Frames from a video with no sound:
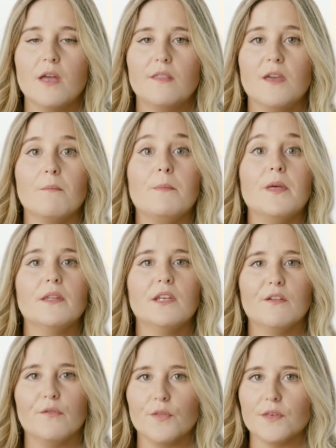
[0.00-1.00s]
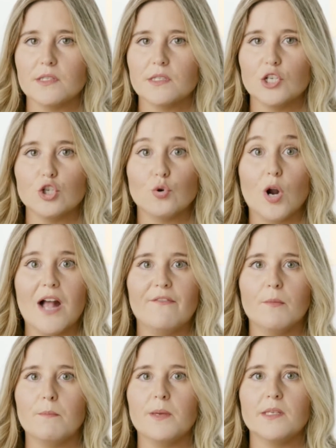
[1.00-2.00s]
the ability for this to drive a
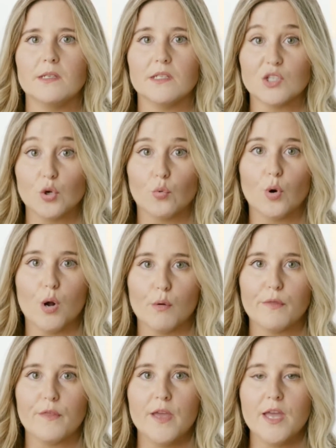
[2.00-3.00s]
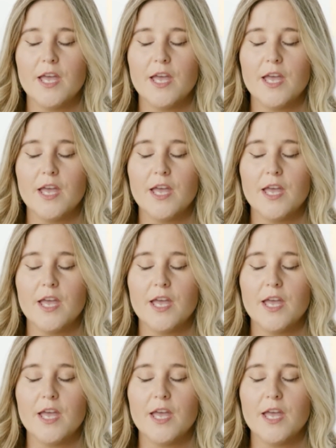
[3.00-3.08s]
business growth.